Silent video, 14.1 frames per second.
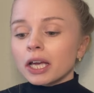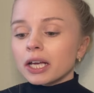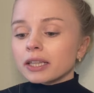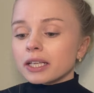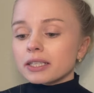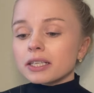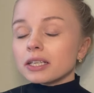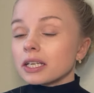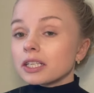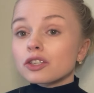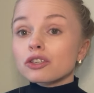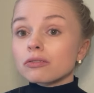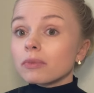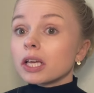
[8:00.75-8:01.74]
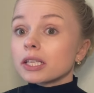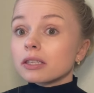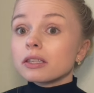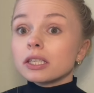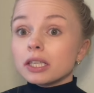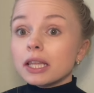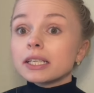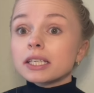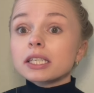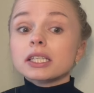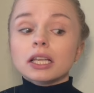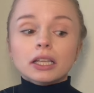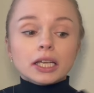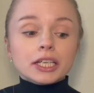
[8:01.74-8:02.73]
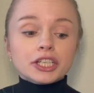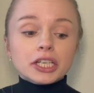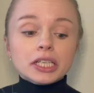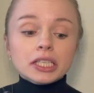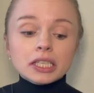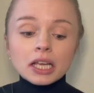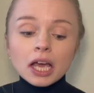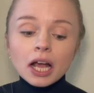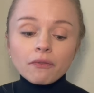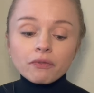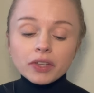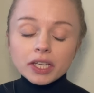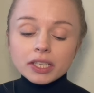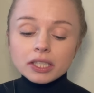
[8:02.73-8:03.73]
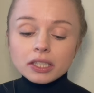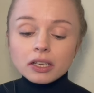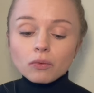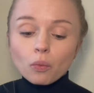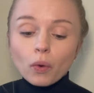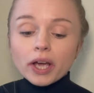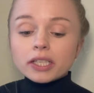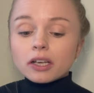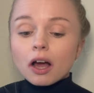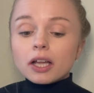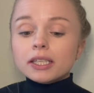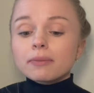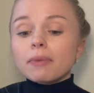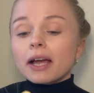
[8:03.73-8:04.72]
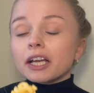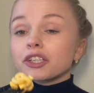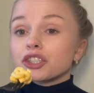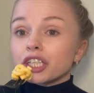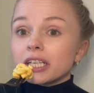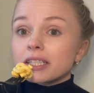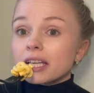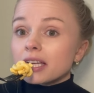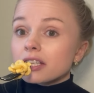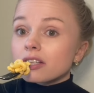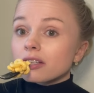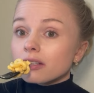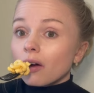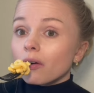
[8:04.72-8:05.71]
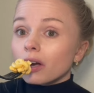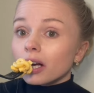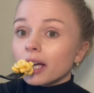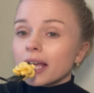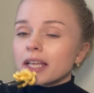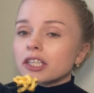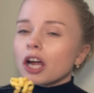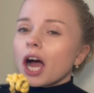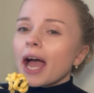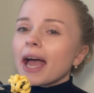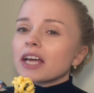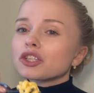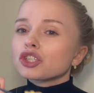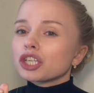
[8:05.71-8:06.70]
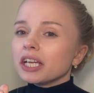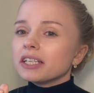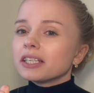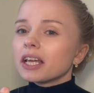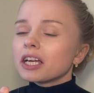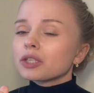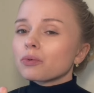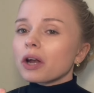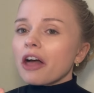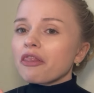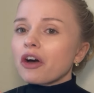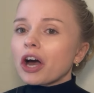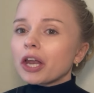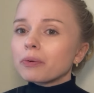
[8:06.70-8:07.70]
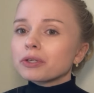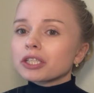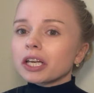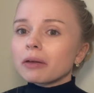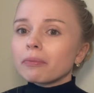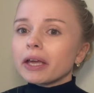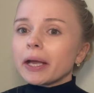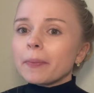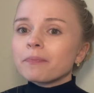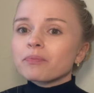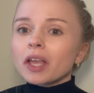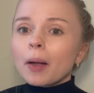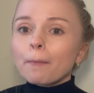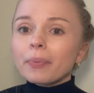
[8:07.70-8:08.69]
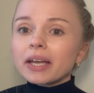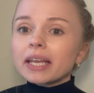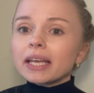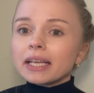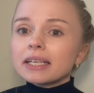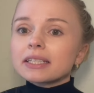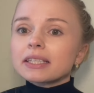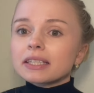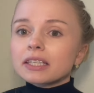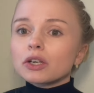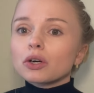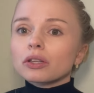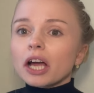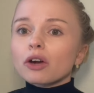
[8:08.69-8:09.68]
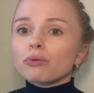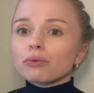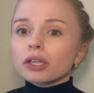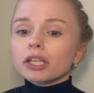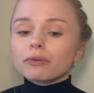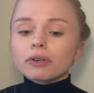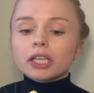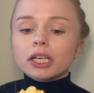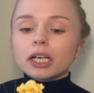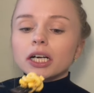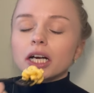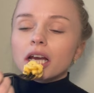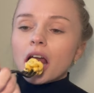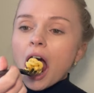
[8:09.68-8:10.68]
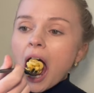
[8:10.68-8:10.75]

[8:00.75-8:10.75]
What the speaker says: This is delicious. This Wisconsin mac and cheese is so good. It's not as cheesy as what I thought it was gonna be, but it is still like really, really good.